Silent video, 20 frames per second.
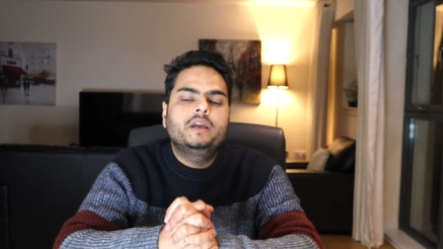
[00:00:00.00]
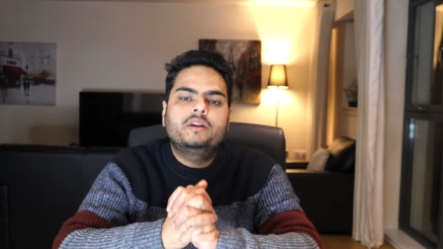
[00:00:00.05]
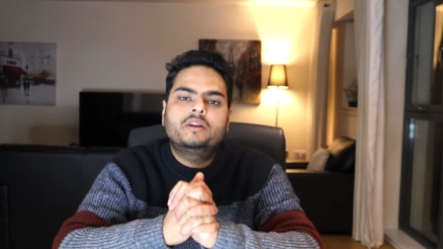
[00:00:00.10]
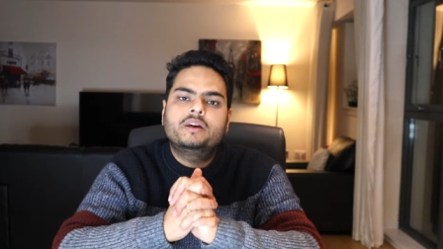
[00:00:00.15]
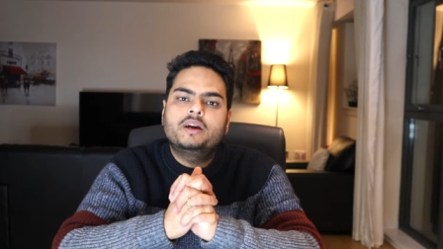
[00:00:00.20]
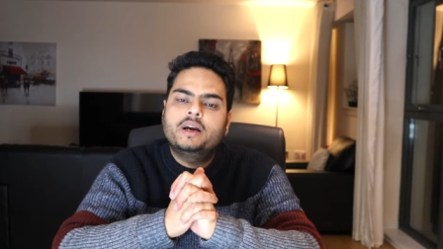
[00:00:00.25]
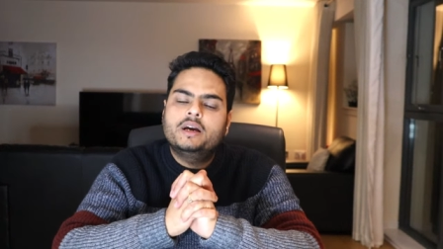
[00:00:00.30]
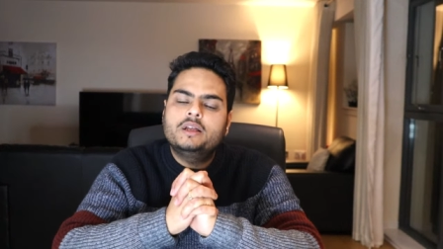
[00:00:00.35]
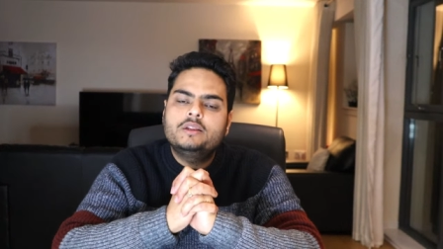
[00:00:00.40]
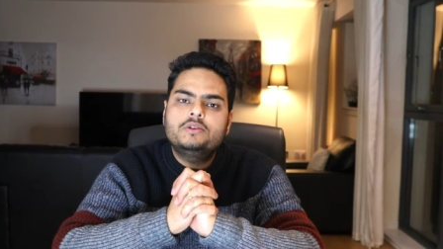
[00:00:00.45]
it
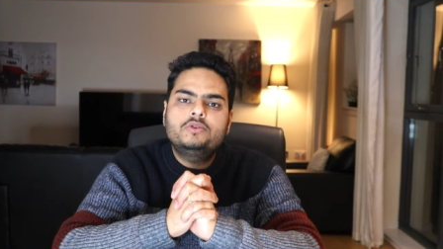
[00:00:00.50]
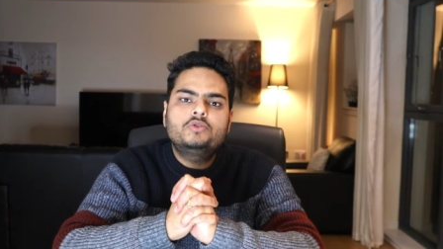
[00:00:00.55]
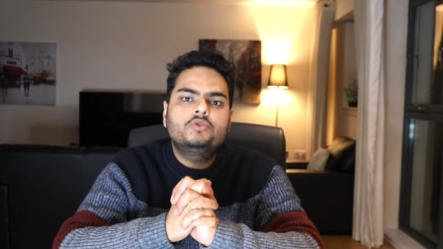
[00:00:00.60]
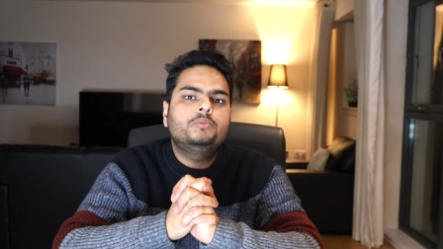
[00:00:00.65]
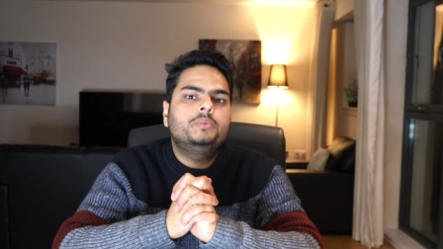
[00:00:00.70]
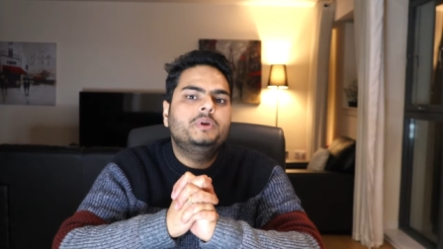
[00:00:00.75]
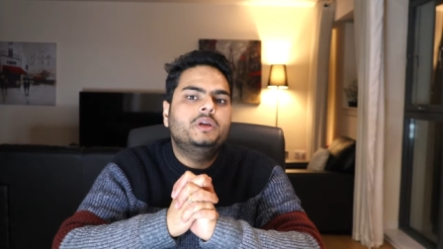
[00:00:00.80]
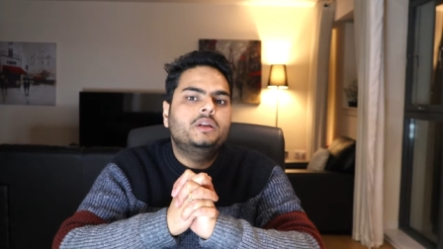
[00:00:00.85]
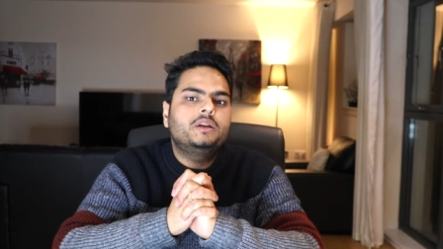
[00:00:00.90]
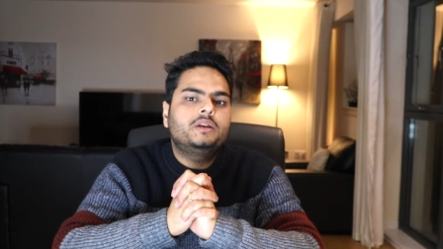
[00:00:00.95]
has
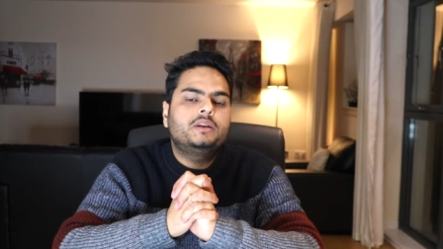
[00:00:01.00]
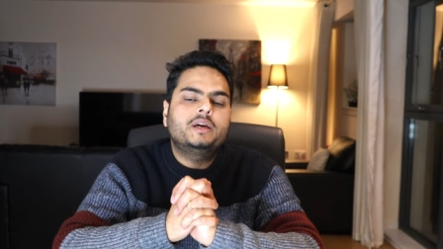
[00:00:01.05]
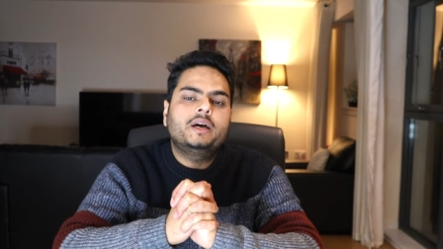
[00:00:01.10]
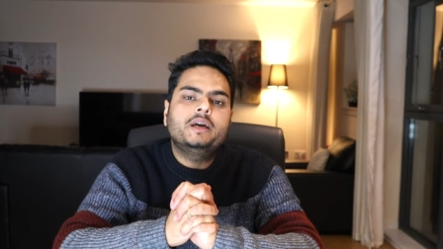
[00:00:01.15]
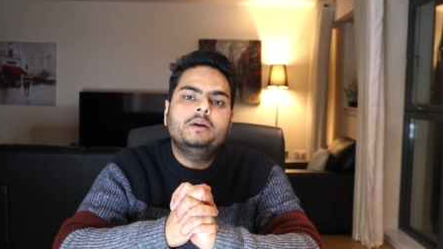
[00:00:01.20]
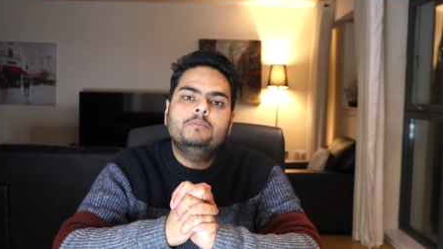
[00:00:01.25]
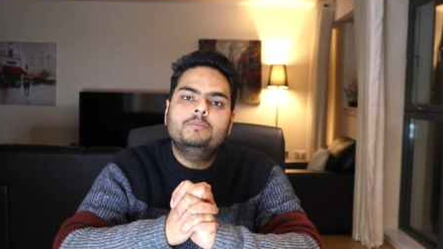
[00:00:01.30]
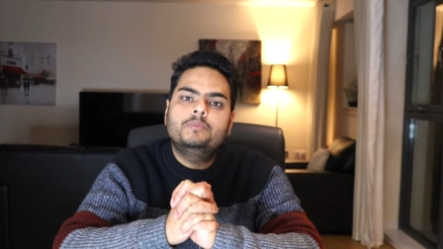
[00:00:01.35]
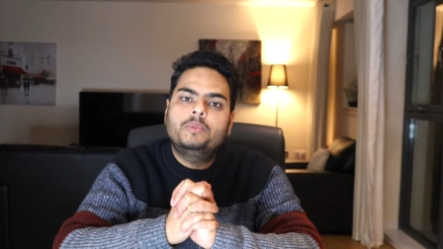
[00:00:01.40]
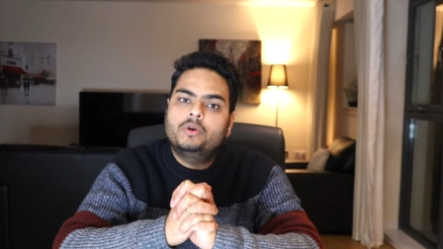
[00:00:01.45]
to be a
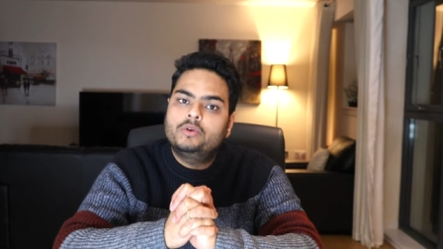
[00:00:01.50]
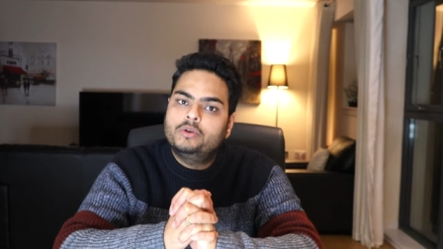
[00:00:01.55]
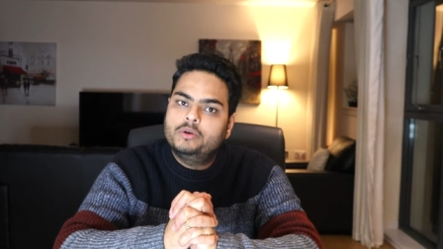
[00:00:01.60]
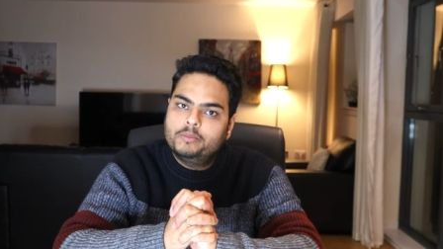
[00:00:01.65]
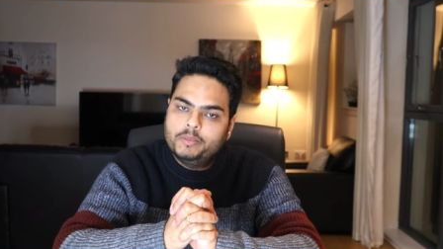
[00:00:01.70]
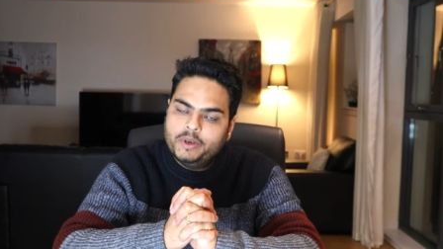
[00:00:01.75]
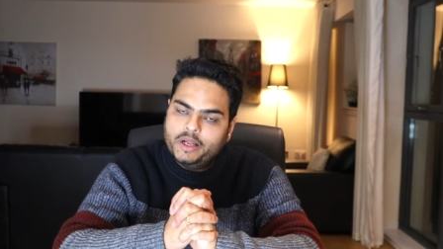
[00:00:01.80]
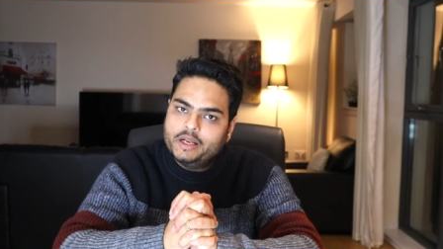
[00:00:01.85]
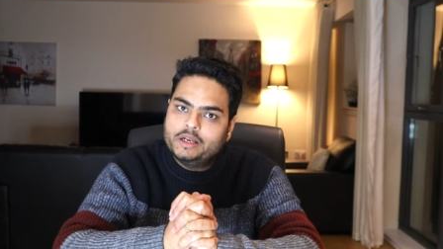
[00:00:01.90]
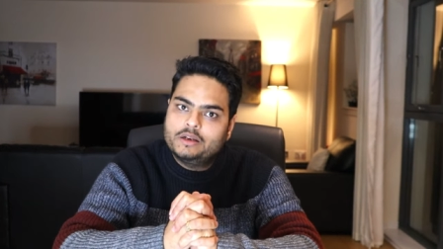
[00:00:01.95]
time
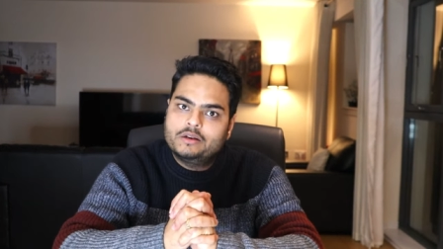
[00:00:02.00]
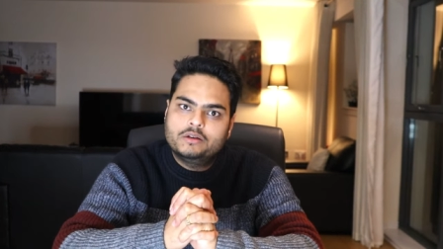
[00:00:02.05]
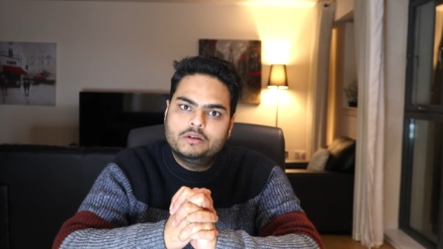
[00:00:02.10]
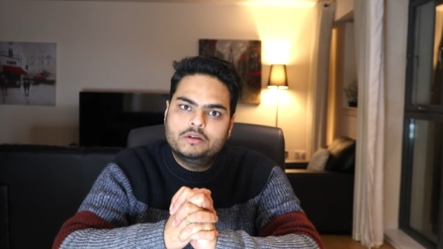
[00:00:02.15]
bound plan